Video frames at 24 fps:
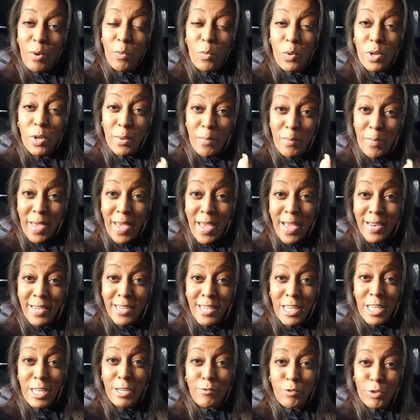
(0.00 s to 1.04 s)
that when a
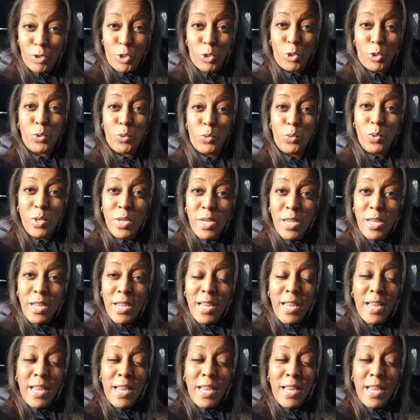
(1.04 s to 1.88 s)
man gives you